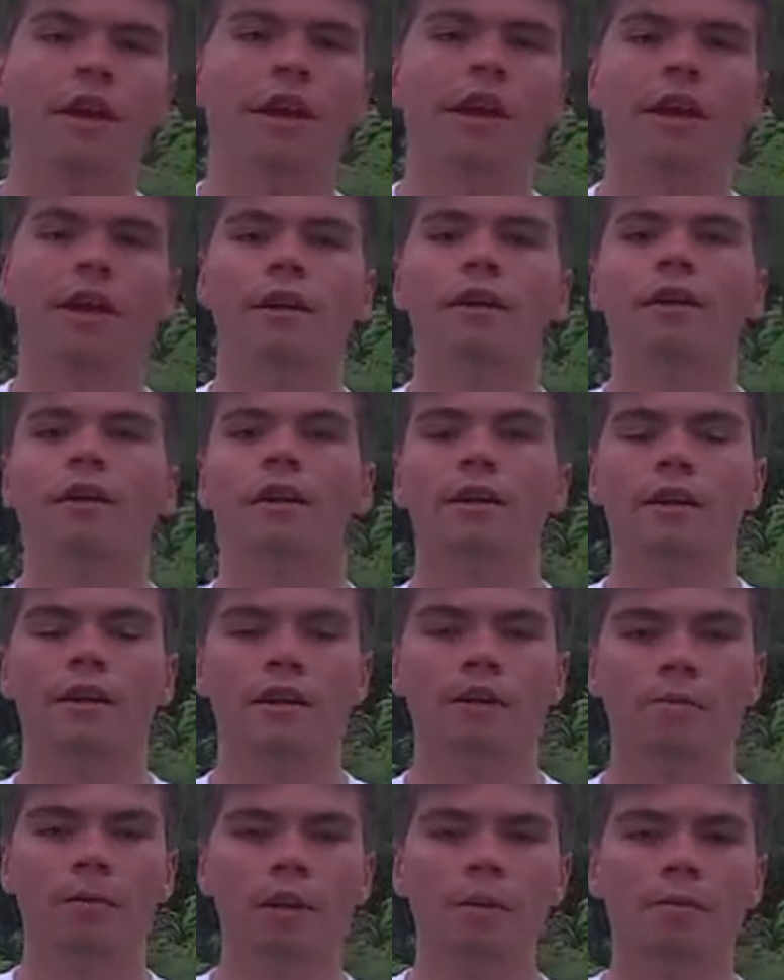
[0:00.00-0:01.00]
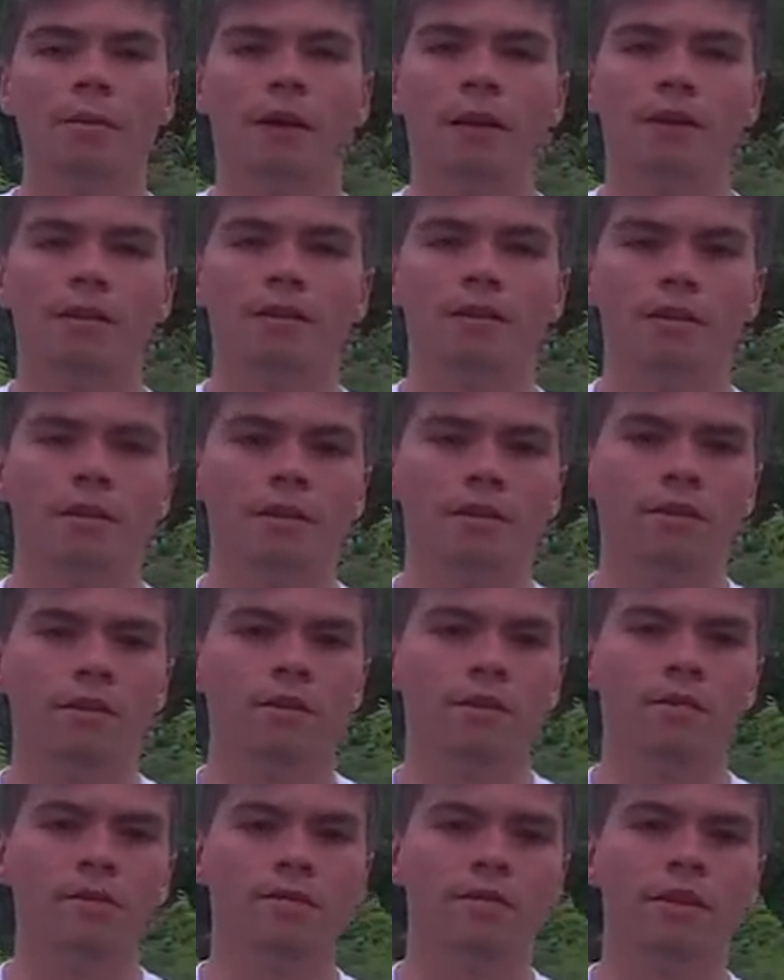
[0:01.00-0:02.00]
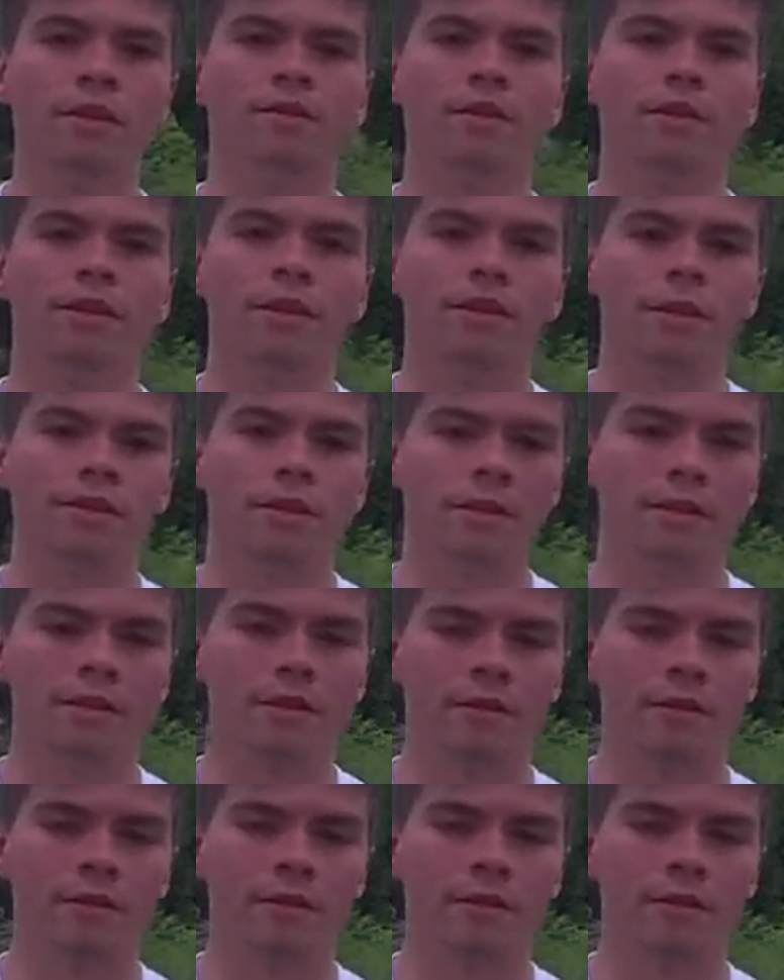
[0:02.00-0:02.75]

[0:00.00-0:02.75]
And in Mi'kmaq, the river is